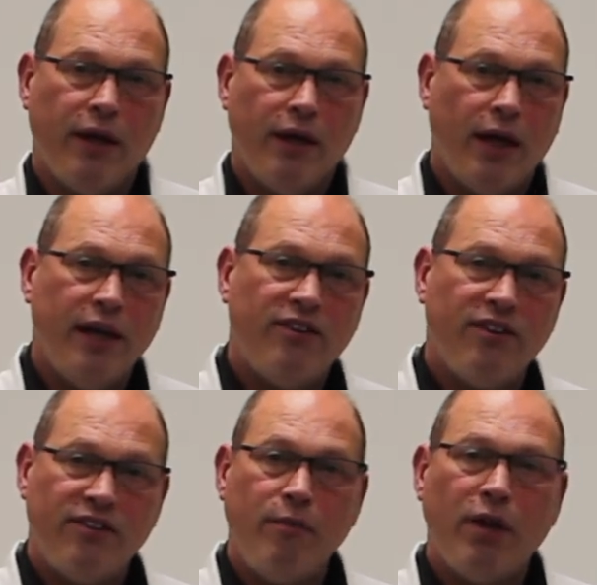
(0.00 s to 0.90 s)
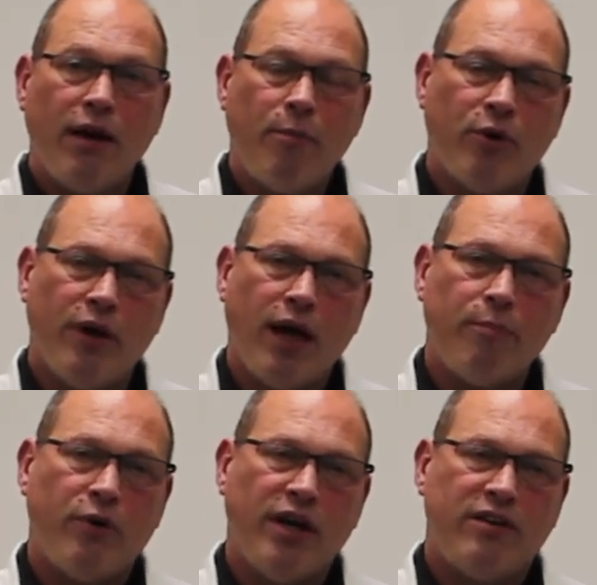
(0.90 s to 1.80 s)
And it's a similar
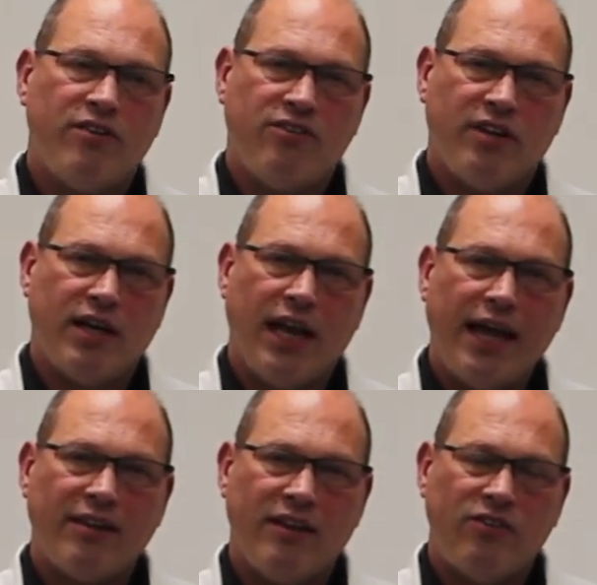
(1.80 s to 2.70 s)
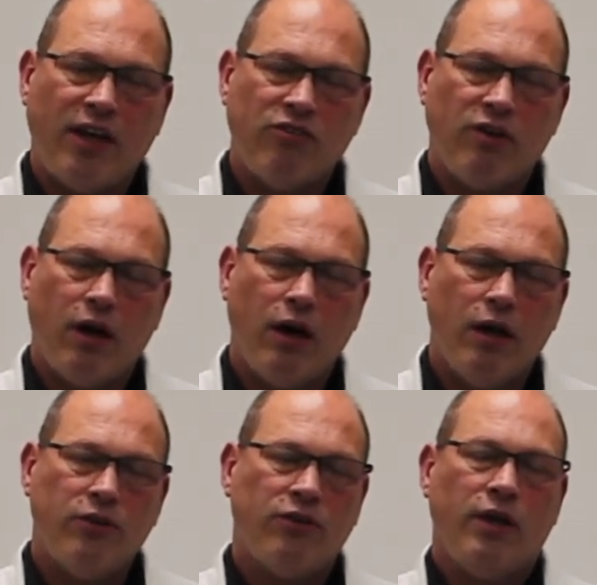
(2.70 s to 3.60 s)
apparatus to collect the essential
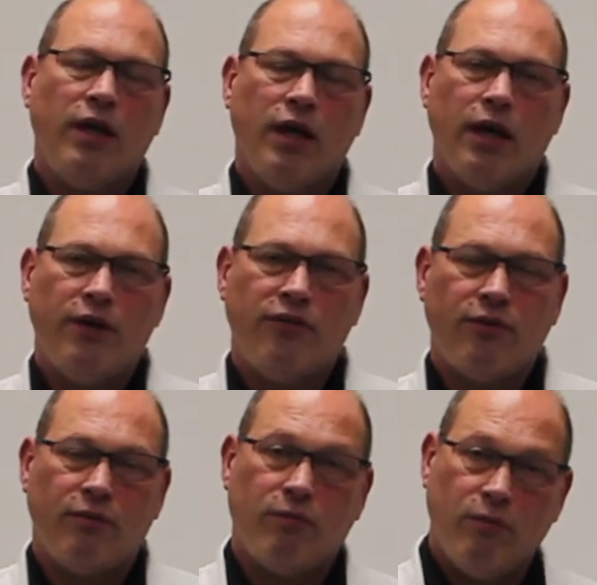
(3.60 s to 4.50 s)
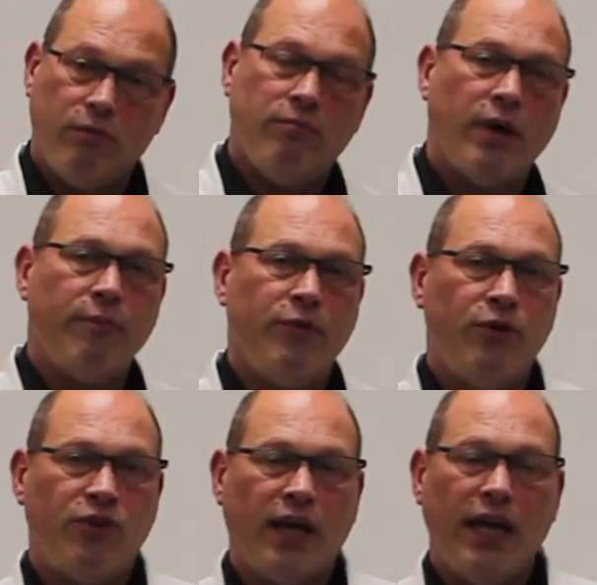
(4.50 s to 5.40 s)
oils as I'm
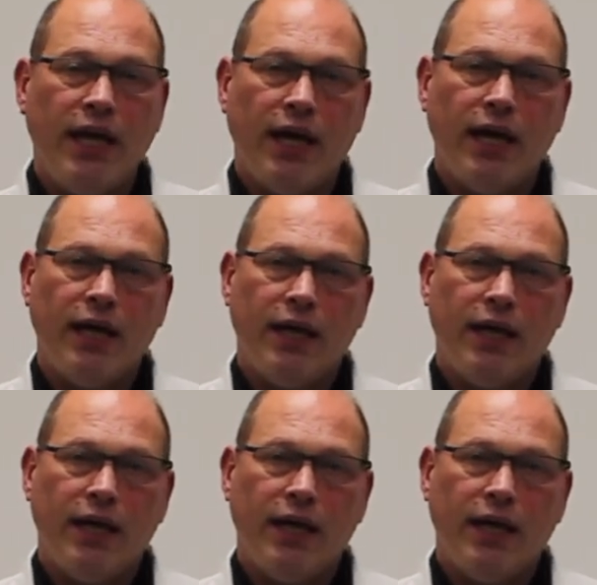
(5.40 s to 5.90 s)
using here,